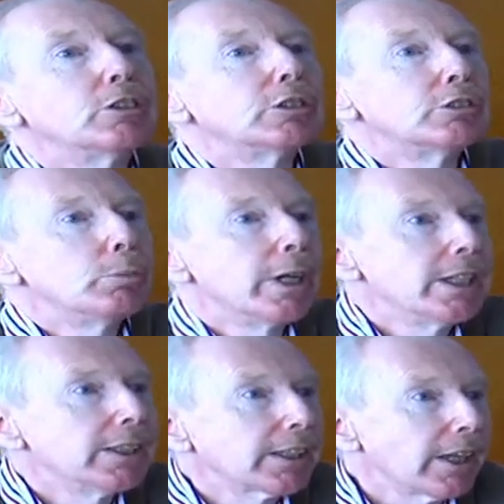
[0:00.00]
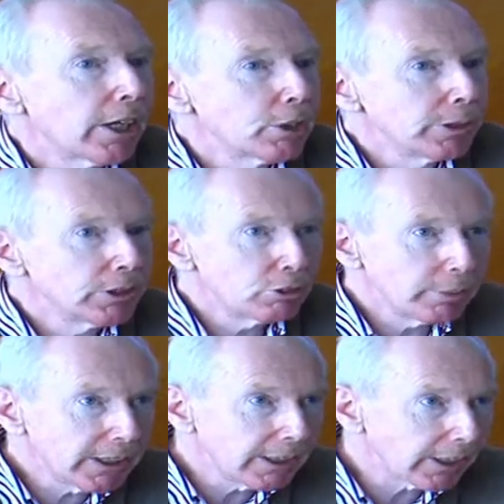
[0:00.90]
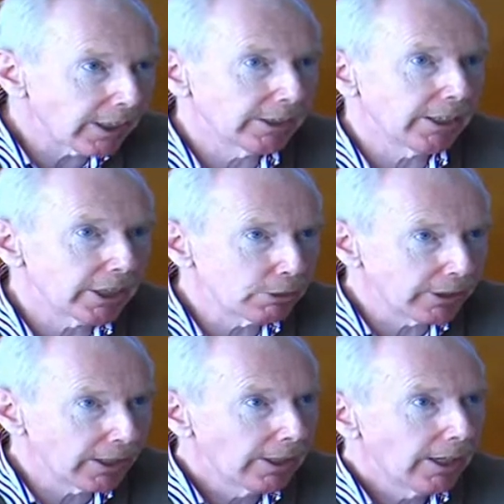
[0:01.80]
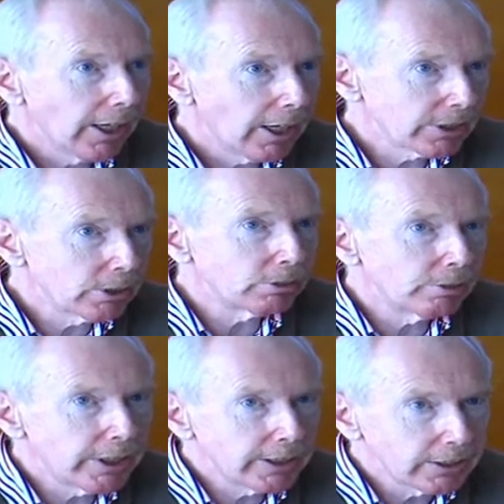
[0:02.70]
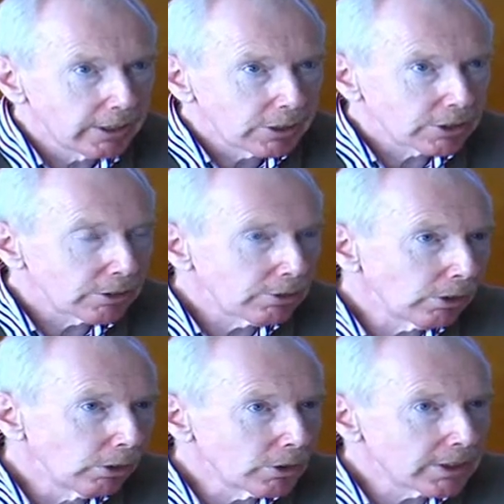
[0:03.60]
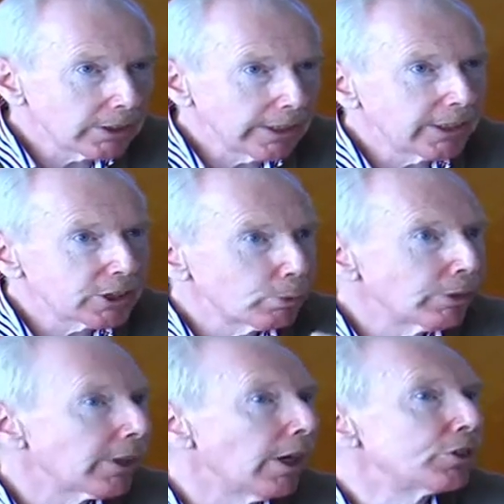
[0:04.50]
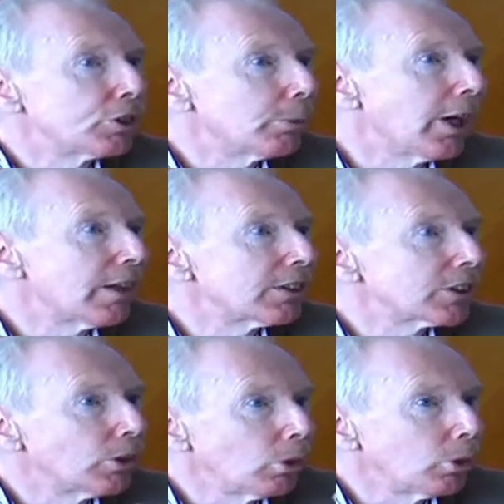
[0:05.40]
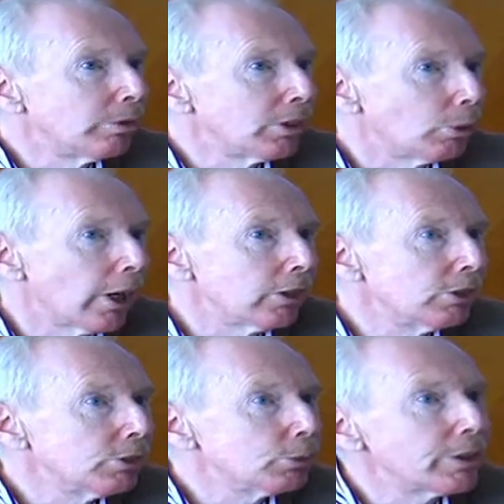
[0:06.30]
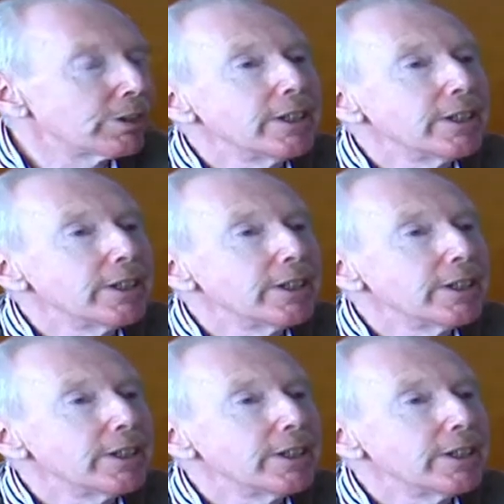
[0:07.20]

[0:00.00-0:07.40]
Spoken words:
Romanian Academy. The Romanian Academy has got very sort of close links with counterparts all over the world, with